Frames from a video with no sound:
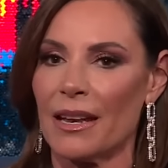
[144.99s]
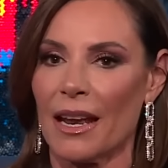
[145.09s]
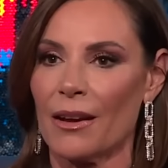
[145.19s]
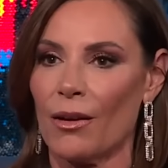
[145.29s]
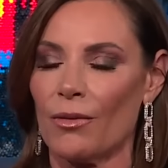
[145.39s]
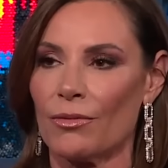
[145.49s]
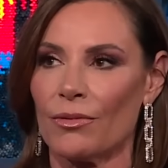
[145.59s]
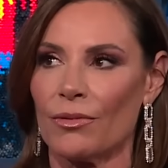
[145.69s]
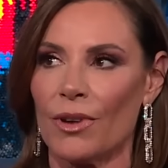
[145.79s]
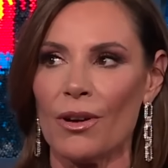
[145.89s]
And I go,
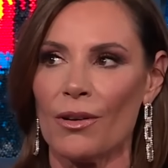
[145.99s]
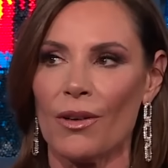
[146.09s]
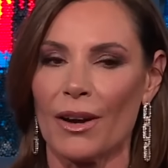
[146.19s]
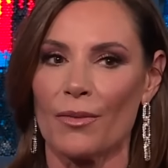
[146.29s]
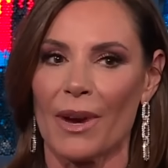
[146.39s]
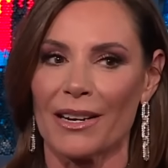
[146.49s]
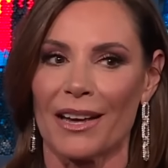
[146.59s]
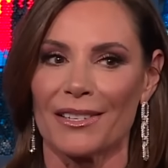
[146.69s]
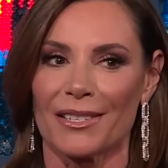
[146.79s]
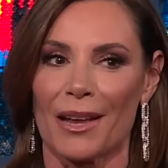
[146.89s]
"No, I don't
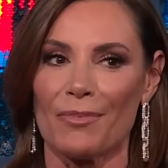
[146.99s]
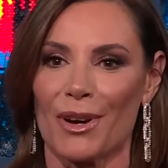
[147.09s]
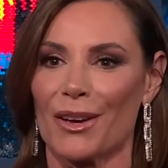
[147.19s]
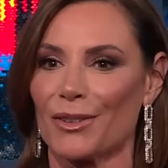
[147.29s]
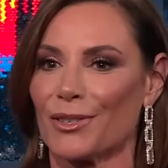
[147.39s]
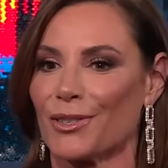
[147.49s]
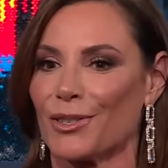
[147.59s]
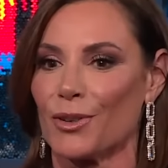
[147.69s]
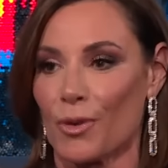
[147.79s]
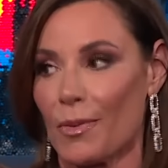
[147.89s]
recognize this number." He goes,
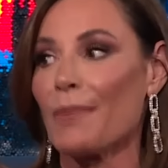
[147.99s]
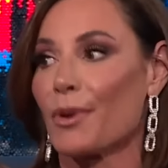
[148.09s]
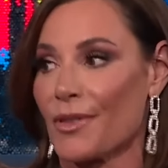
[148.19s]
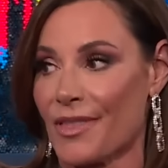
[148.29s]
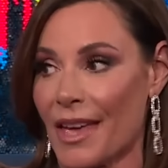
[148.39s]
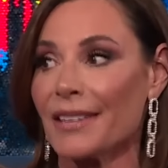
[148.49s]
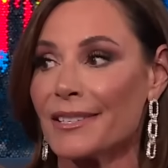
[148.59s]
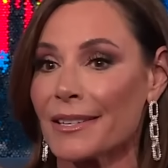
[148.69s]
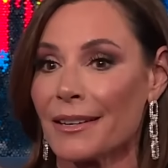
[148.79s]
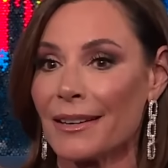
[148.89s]
"Do you remember
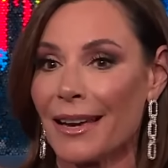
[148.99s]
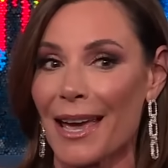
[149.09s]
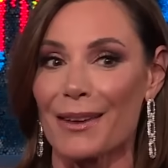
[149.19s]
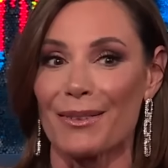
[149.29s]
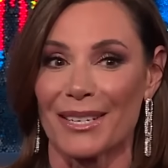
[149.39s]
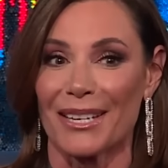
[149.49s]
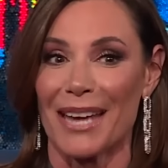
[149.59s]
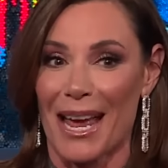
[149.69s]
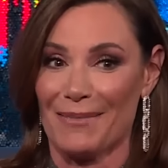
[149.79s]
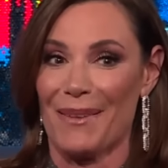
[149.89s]
this?" it was a
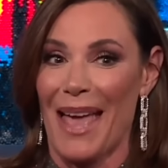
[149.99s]
text.